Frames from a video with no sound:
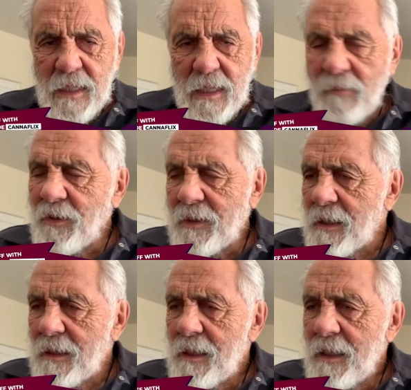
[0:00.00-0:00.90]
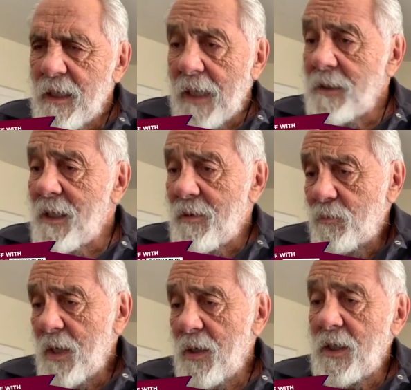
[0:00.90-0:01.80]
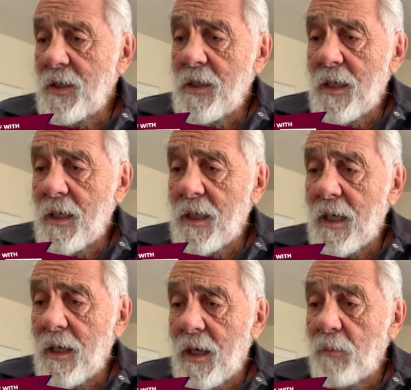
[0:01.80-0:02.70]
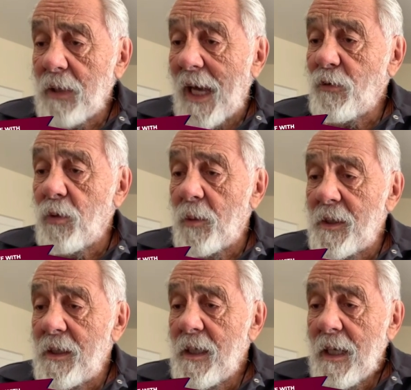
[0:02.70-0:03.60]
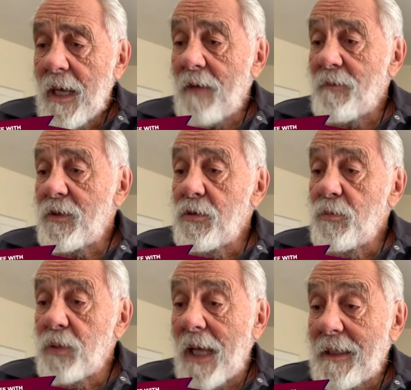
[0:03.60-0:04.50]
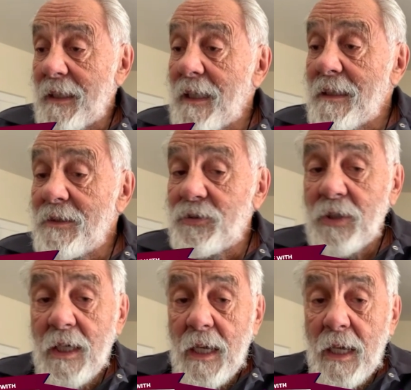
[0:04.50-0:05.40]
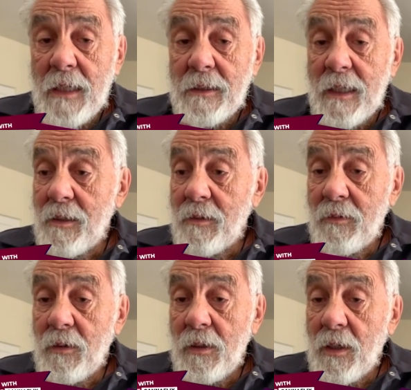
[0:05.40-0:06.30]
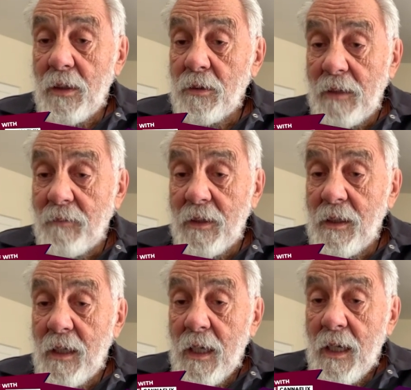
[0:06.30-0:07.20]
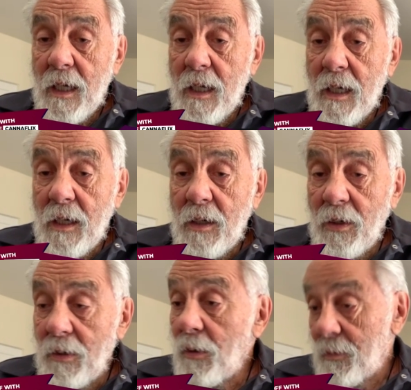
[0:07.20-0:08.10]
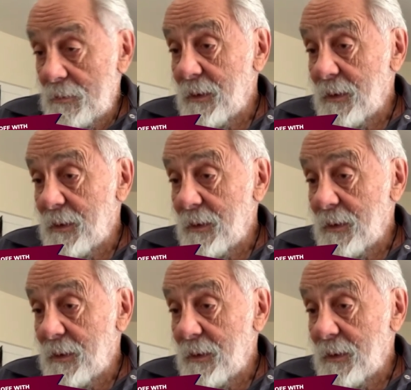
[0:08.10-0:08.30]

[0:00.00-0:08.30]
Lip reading: everything. And then marrying a black woman, having 2 black kids, and then leaving her,